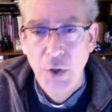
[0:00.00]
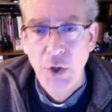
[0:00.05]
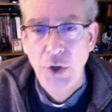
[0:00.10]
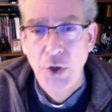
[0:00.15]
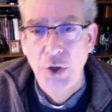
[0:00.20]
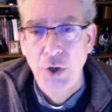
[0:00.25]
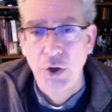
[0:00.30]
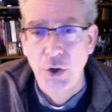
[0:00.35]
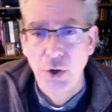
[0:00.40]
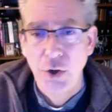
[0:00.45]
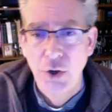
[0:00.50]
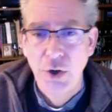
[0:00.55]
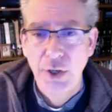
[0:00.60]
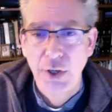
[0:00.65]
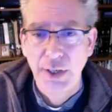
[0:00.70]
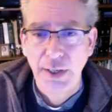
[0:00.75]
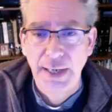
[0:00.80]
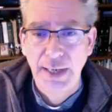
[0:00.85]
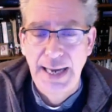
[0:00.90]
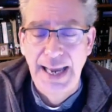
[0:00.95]

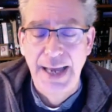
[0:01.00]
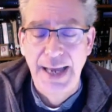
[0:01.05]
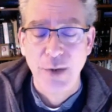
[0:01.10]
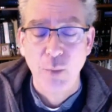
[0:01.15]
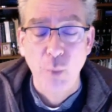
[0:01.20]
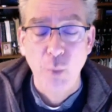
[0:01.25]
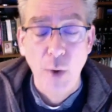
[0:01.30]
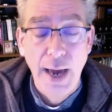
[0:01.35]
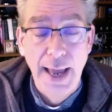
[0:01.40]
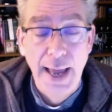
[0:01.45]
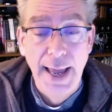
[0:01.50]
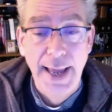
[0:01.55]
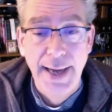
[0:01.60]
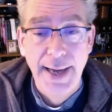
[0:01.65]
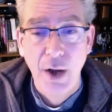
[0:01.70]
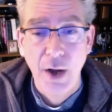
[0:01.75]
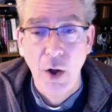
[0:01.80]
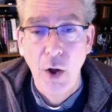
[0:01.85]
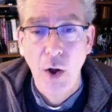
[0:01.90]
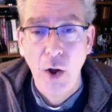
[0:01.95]
Kirk had
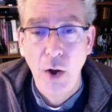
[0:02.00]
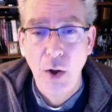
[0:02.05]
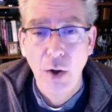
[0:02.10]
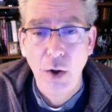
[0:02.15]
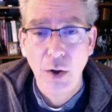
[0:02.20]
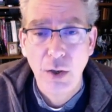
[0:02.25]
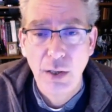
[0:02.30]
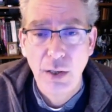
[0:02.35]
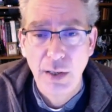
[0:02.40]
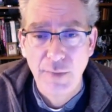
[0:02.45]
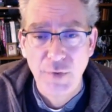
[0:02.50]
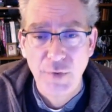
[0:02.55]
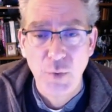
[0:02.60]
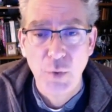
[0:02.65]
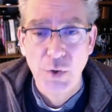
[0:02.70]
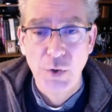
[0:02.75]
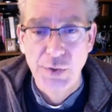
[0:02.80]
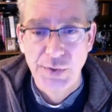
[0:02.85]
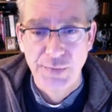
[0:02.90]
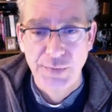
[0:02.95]
read all of the
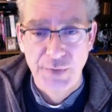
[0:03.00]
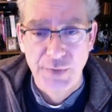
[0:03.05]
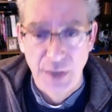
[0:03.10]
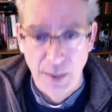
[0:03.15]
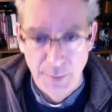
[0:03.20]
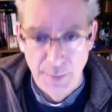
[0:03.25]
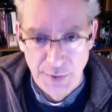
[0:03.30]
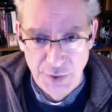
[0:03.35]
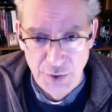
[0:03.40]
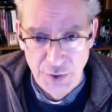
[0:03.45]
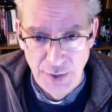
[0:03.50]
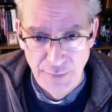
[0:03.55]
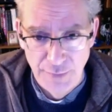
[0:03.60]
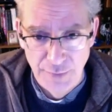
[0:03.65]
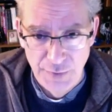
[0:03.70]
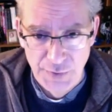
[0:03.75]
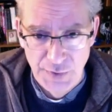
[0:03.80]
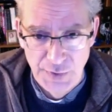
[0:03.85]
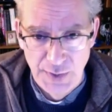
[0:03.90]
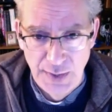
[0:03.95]
works of Thomas
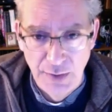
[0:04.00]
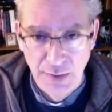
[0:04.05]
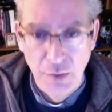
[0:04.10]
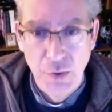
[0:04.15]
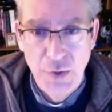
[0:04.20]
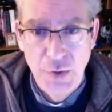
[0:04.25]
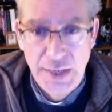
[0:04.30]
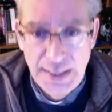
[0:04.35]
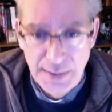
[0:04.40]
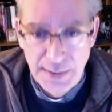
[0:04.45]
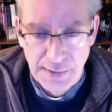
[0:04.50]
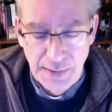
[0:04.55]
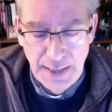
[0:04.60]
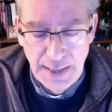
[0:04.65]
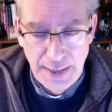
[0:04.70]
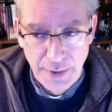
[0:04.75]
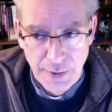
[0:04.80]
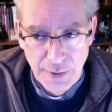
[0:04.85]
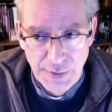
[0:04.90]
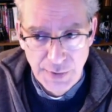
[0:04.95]
Jefferson, including his
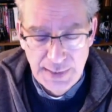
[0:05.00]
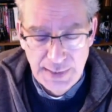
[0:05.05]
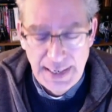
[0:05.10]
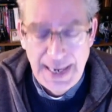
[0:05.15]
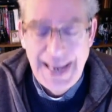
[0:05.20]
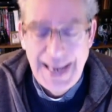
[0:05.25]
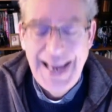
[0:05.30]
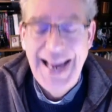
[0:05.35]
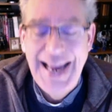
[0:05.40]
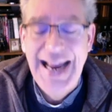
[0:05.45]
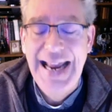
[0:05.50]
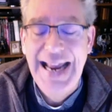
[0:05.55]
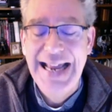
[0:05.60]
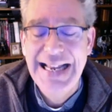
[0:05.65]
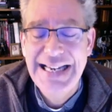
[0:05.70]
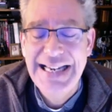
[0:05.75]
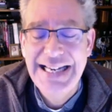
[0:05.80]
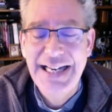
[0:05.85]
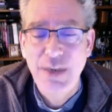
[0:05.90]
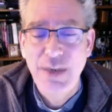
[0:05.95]
letters,
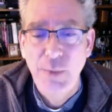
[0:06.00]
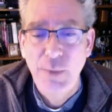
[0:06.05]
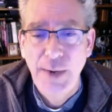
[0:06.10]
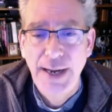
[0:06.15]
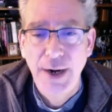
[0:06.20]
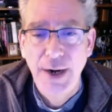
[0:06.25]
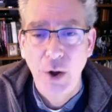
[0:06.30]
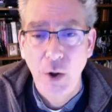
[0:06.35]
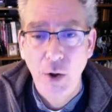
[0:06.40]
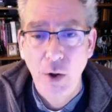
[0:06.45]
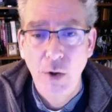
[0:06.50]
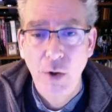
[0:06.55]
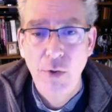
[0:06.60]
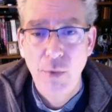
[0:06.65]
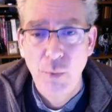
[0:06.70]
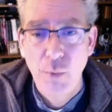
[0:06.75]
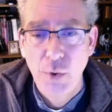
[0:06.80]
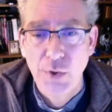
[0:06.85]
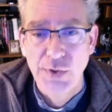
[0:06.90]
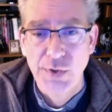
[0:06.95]
and he had read all the
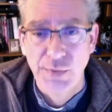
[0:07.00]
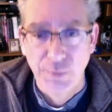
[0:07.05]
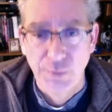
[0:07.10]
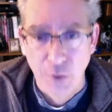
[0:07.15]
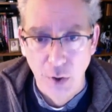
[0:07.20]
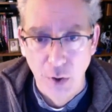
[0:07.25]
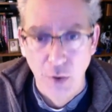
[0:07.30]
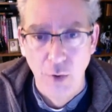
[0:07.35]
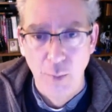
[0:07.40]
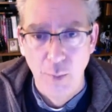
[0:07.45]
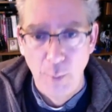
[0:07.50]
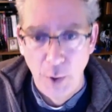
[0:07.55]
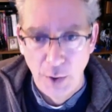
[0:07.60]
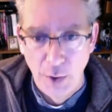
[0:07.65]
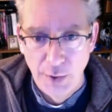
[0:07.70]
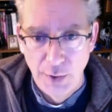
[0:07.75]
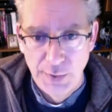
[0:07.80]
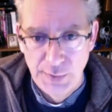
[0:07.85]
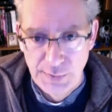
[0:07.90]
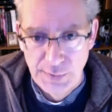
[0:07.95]
works of Karl
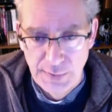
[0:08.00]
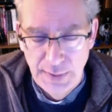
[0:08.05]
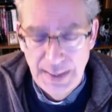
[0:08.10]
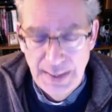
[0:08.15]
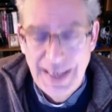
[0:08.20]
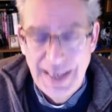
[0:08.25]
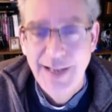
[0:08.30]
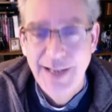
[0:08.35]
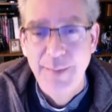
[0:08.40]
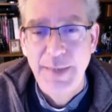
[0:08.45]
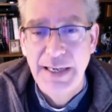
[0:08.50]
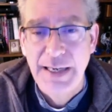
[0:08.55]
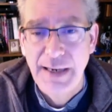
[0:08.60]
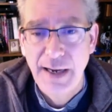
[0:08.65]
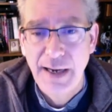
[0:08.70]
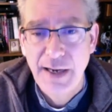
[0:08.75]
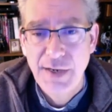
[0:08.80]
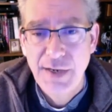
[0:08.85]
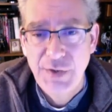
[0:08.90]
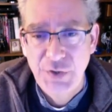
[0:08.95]
Marx
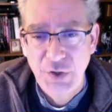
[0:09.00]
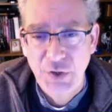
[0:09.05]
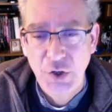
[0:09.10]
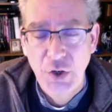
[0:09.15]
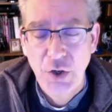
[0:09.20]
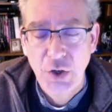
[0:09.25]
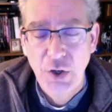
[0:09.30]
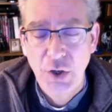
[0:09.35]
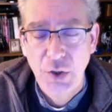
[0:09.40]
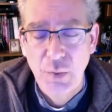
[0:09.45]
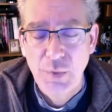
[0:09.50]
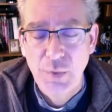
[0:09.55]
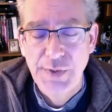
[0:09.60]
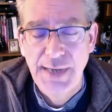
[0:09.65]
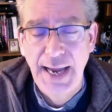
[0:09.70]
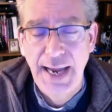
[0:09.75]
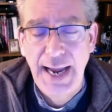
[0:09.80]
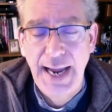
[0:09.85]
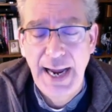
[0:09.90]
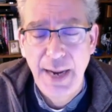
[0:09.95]
because Kirk was
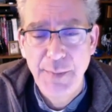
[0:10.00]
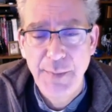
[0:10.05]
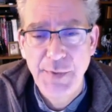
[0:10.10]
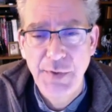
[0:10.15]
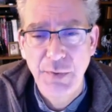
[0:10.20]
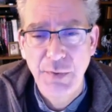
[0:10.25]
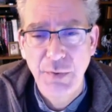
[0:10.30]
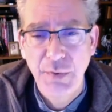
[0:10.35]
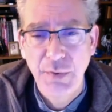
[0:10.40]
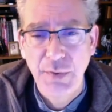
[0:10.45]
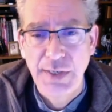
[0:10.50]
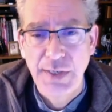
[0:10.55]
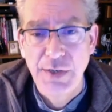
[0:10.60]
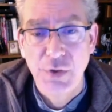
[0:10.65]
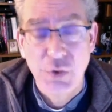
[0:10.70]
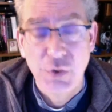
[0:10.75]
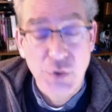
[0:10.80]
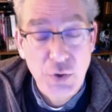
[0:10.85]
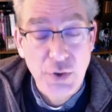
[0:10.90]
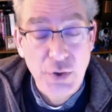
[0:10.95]
absolutely
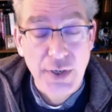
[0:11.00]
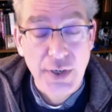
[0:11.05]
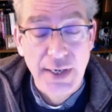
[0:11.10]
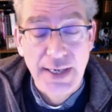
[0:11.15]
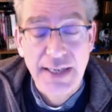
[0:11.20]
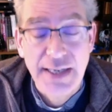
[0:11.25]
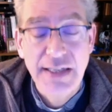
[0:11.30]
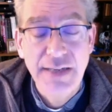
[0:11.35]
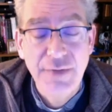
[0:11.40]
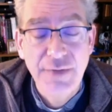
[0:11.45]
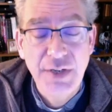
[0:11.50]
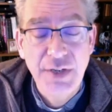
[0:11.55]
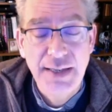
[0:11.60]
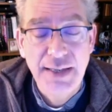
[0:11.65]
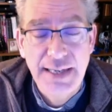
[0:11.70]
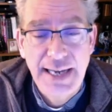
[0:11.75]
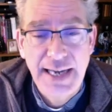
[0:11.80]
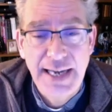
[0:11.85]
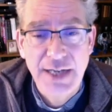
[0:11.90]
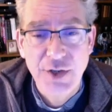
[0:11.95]
certain, even at
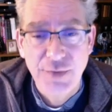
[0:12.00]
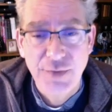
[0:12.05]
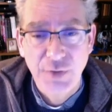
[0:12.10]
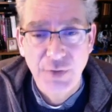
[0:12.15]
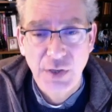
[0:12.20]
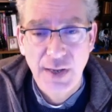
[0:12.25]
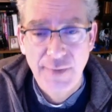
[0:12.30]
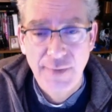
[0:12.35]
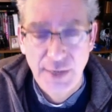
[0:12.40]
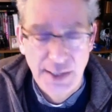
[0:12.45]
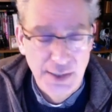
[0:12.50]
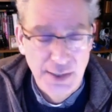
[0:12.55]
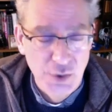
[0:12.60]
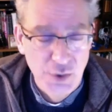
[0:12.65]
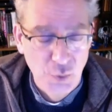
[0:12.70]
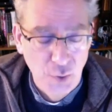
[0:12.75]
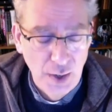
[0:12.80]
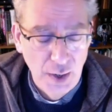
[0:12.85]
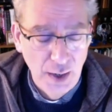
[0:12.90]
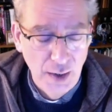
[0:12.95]
the age of 11 and
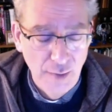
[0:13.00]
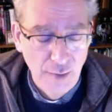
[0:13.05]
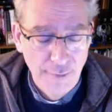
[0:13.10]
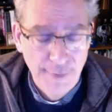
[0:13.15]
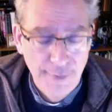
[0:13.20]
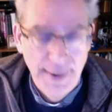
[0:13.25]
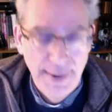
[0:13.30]
12,